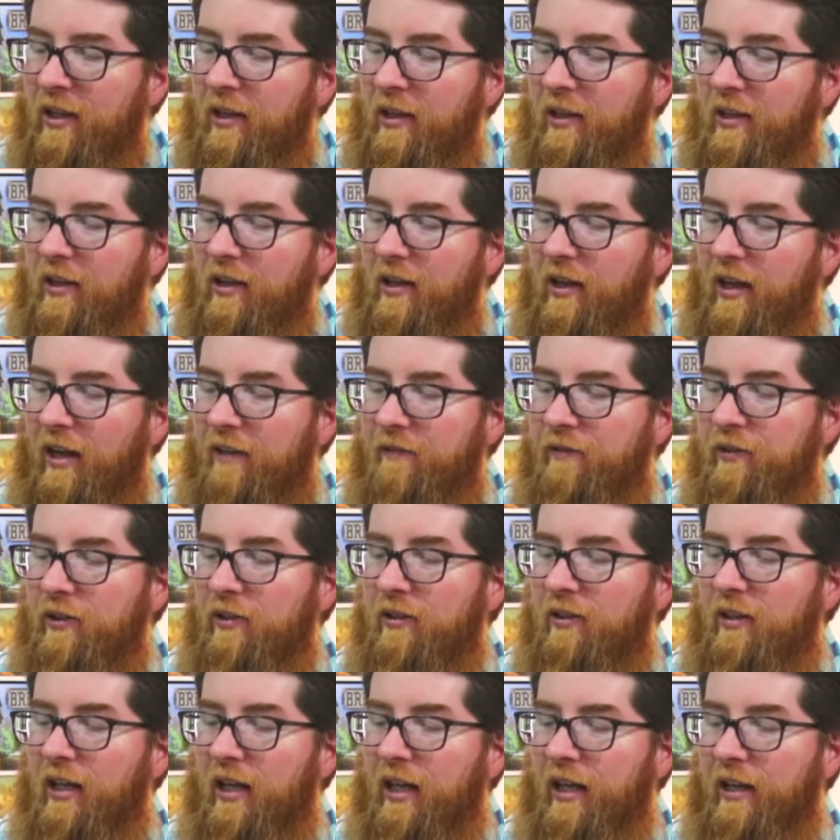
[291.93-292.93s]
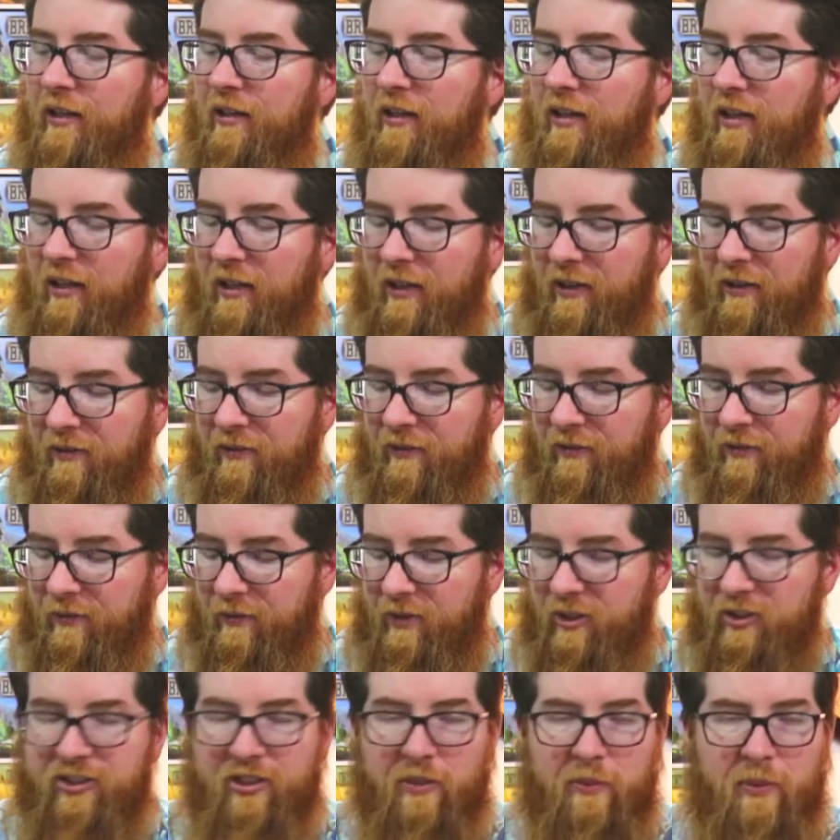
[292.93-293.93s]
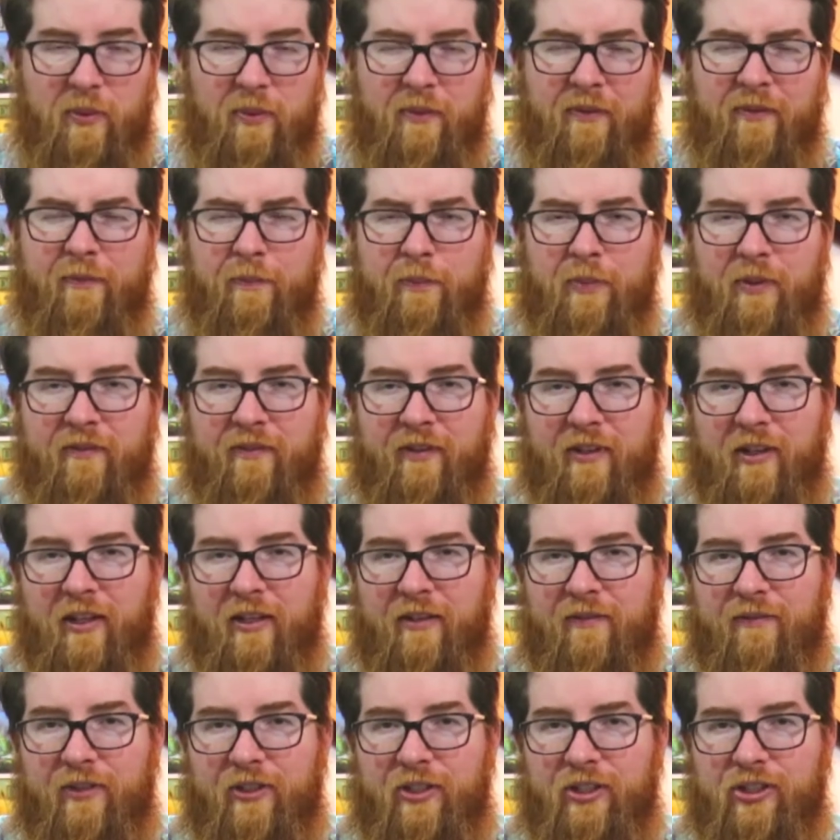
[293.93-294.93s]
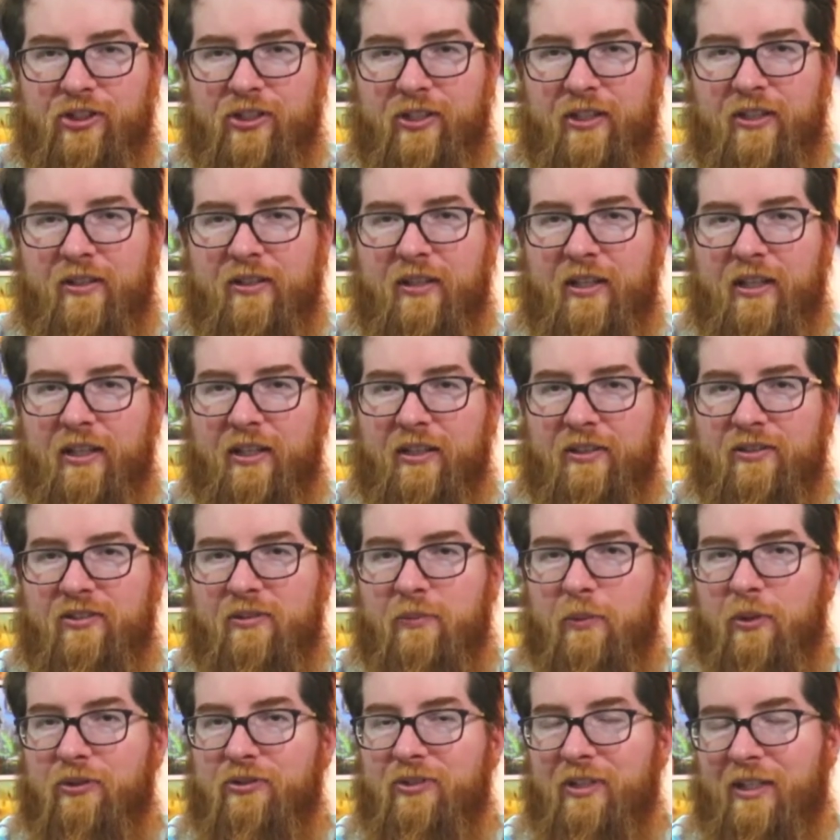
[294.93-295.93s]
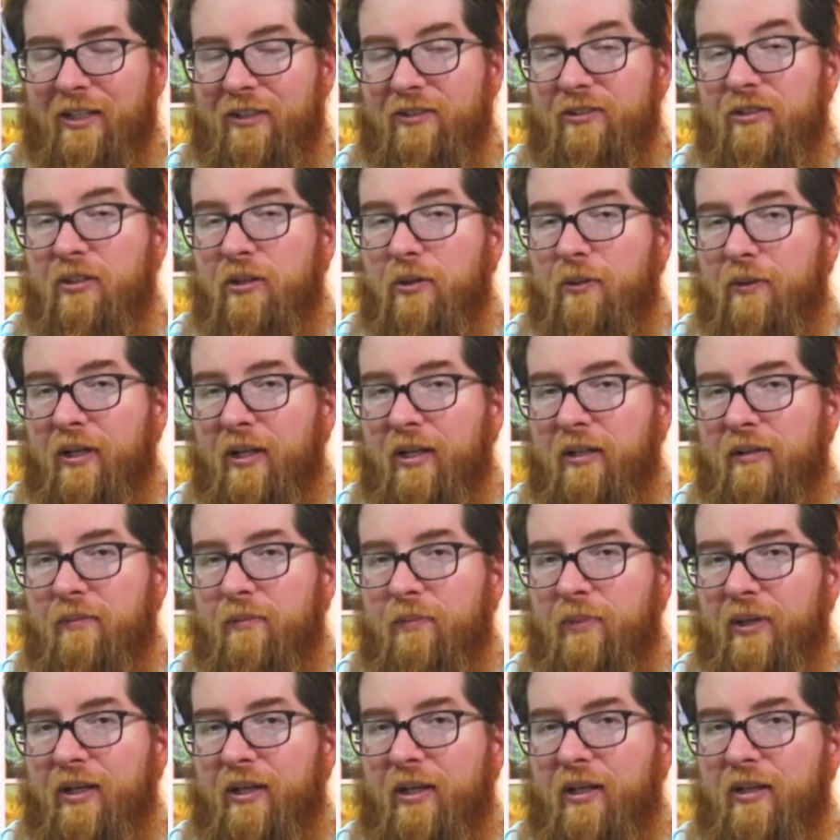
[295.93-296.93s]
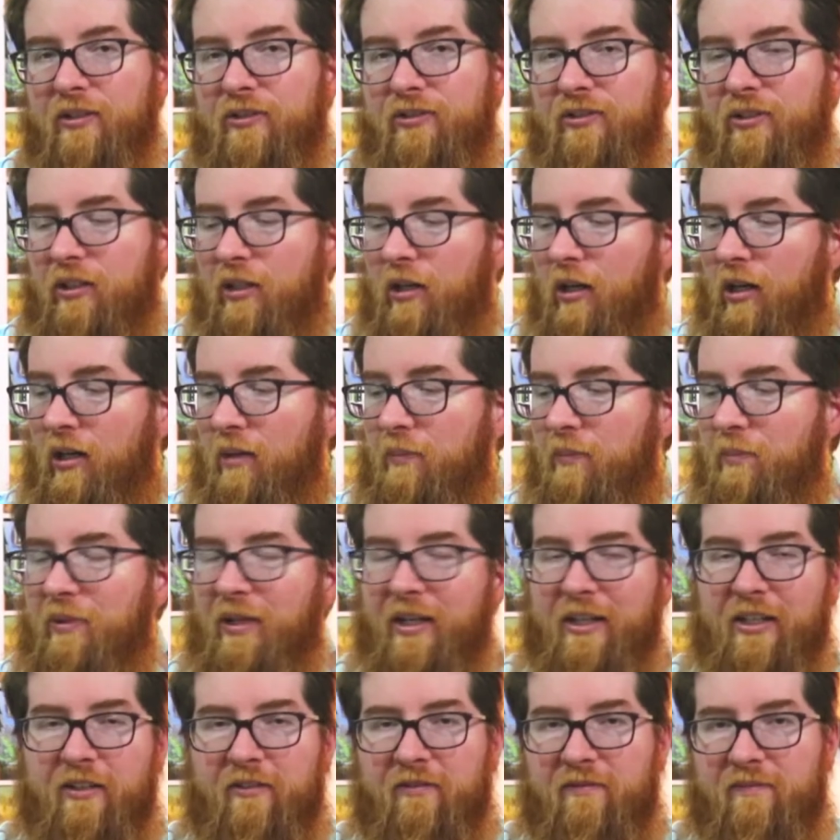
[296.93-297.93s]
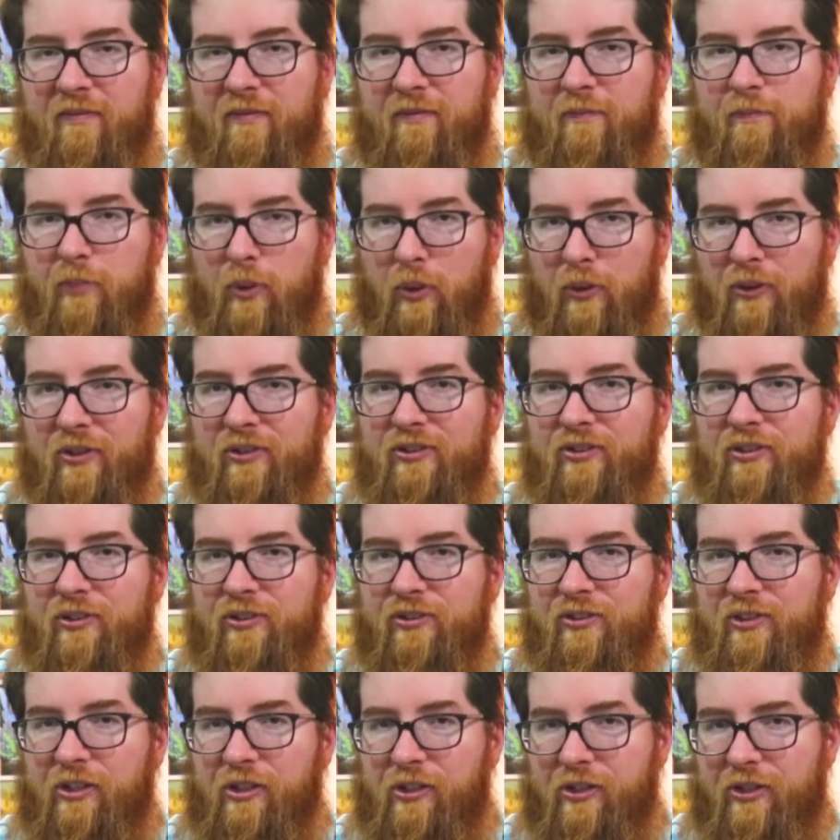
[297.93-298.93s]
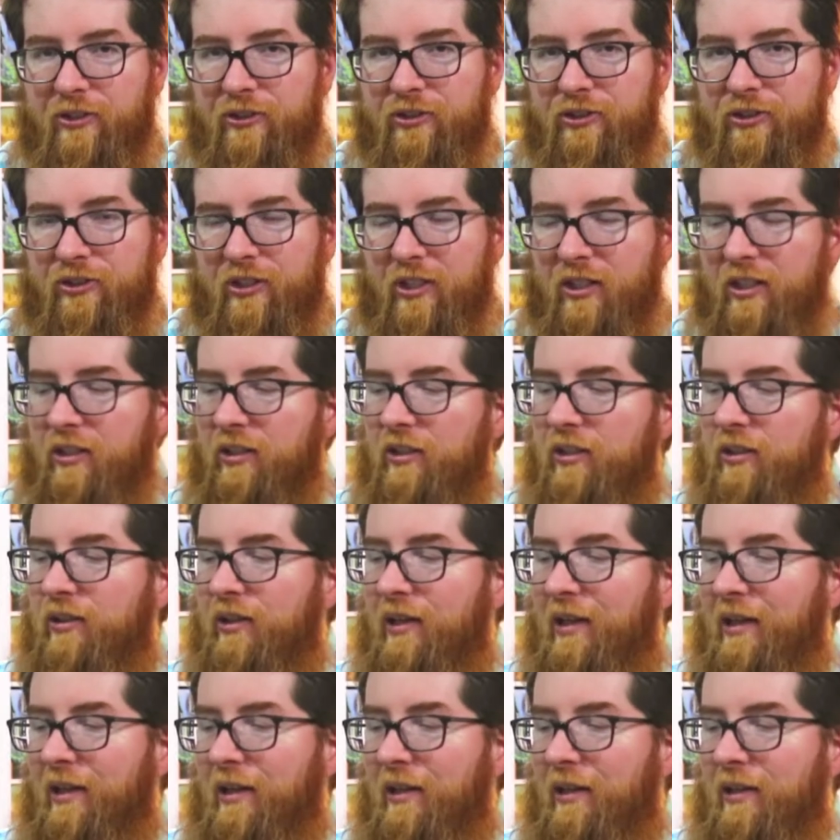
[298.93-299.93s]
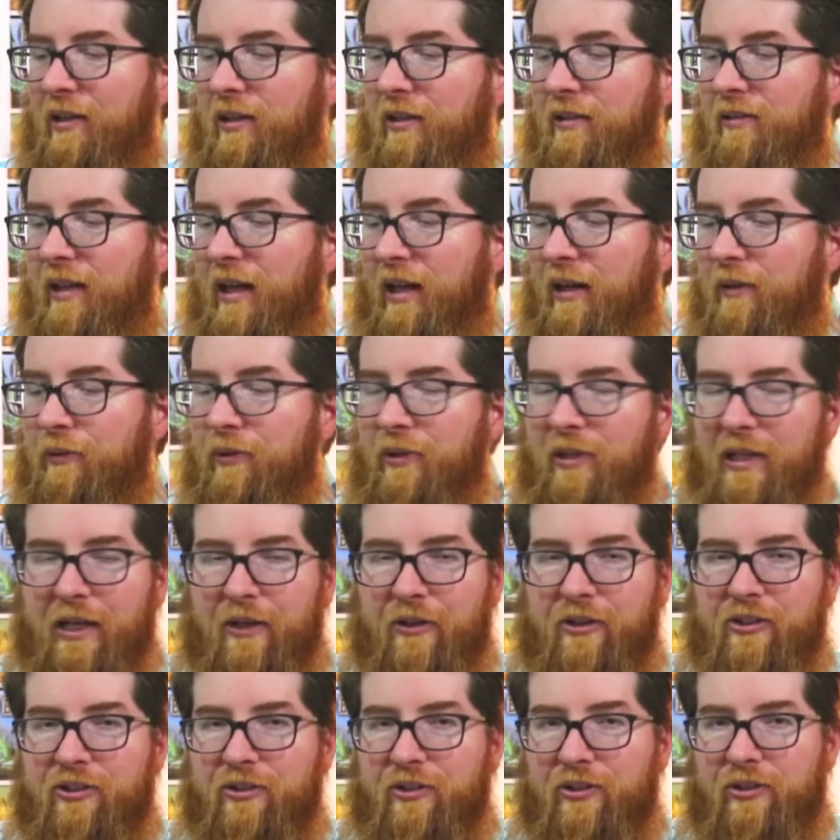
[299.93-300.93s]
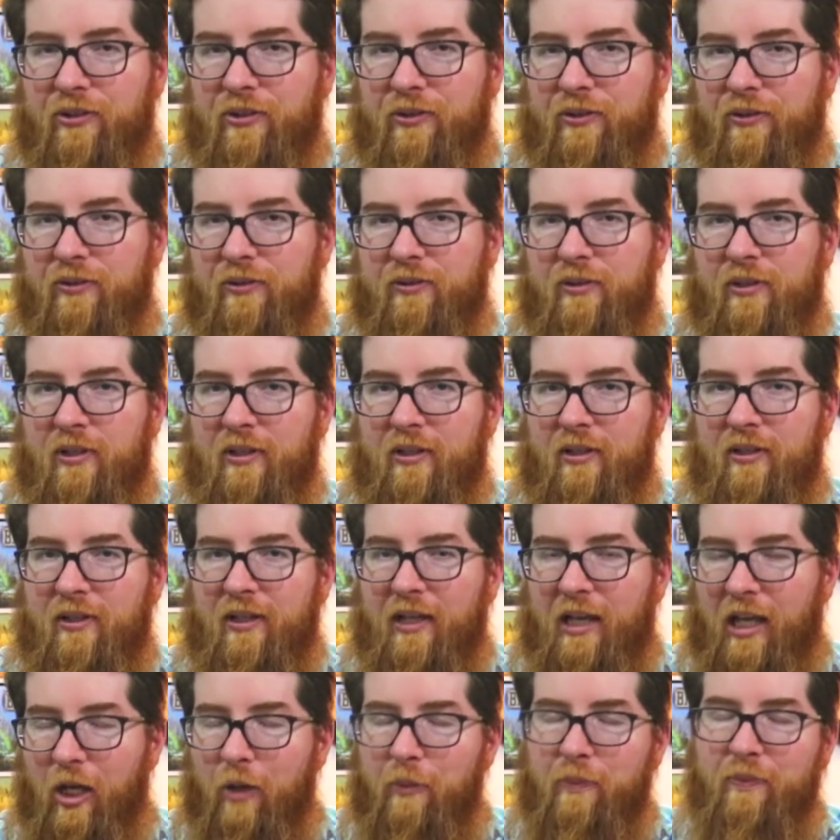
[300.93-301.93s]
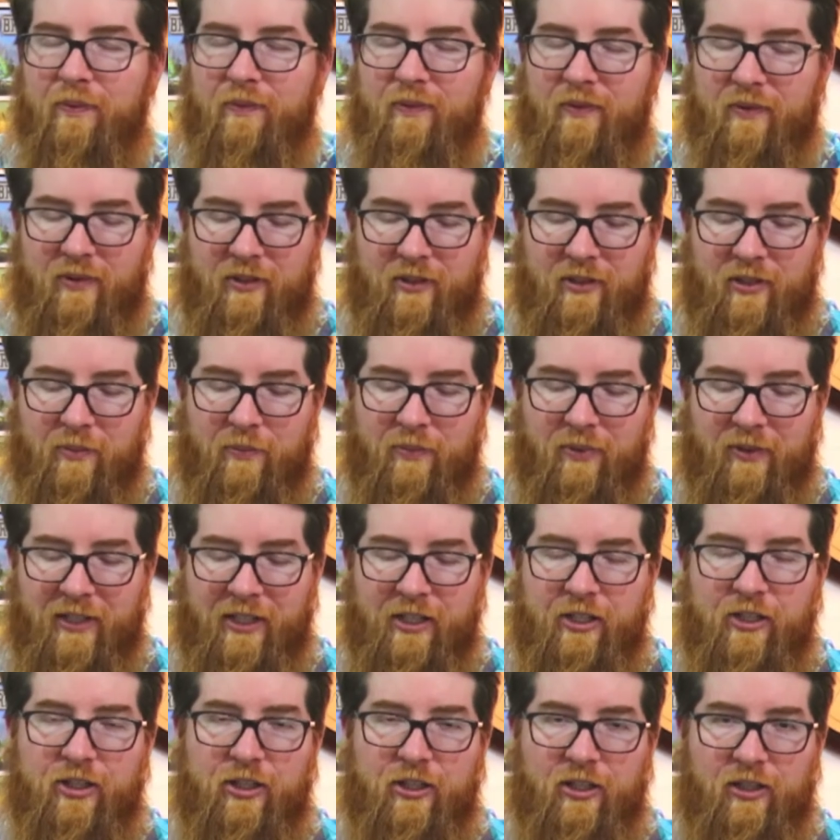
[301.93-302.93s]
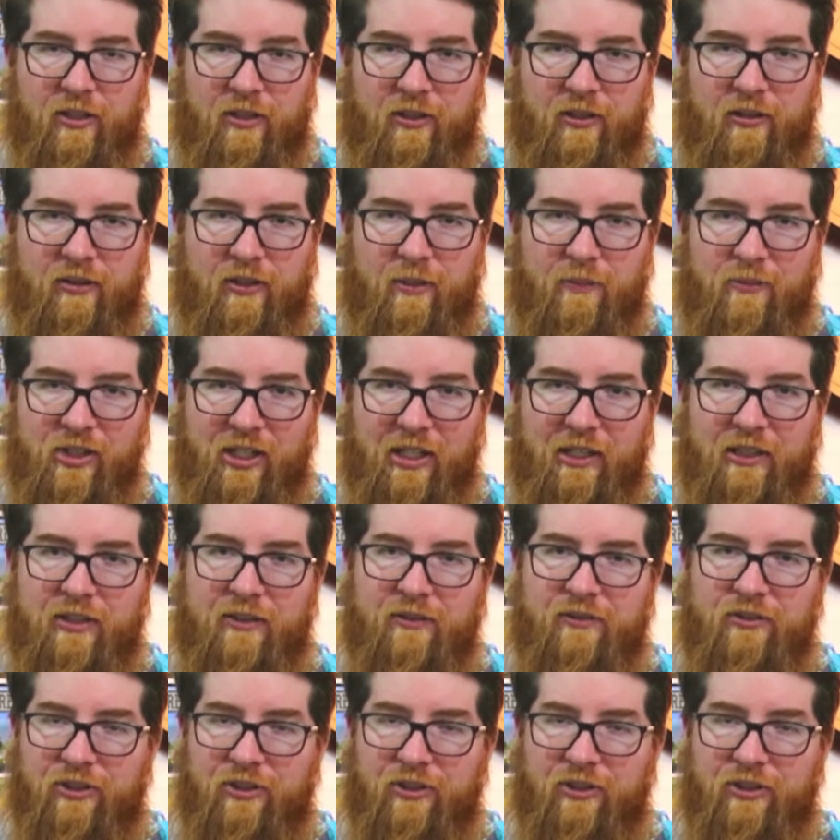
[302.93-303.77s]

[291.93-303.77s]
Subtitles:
I feel like the Summer Pavilion version is the most easygoing because there are plenty of bonuses that you can trigger that will allow you to help complete your objectives and your